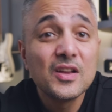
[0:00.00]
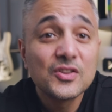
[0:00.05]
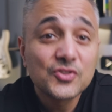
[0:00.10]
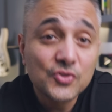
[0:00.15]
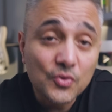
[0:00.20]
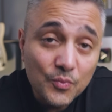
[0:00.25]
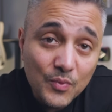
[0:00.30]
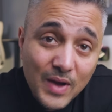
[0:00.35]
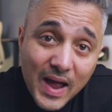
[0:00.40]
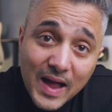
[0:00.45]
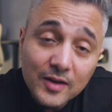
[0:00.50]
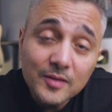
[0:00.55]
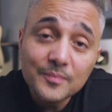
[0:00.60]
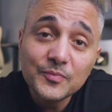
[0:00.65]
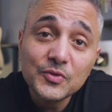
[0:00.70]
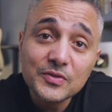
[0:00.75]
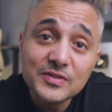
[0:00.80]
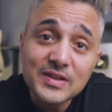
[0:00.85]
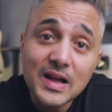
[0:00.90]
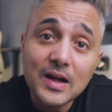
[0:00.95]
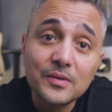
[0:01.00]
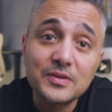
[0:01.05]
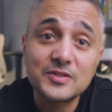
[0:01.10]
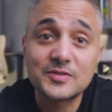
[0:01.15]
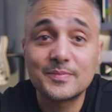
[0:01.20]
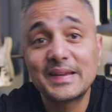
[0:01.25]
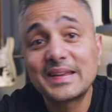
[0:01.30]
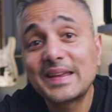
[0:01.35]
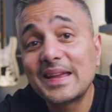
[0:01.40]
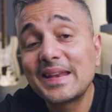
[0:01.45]
So rack up those
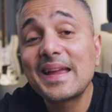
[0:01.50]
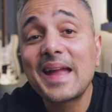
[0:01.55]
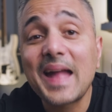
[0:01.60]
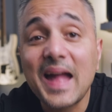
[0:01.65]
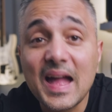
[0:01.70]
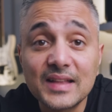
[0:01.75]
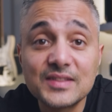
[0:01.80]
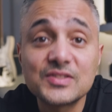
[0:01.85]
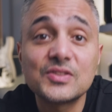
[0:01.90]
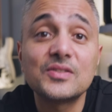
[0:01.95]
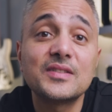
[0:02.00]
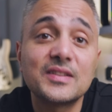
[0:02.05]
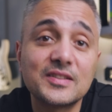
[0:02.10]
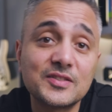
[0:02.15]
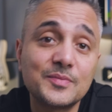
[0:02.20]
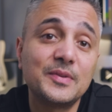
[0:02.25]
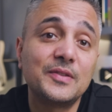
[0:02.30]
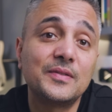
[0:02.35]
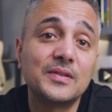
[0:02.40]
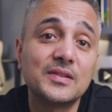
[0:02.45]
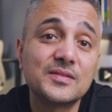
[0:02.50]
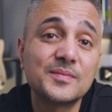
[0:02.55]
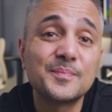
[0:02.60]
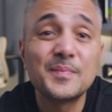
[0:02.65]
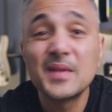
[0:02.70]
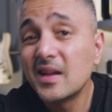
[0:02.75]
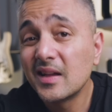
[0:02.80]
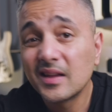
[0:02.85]
hours by getting hands-on experience.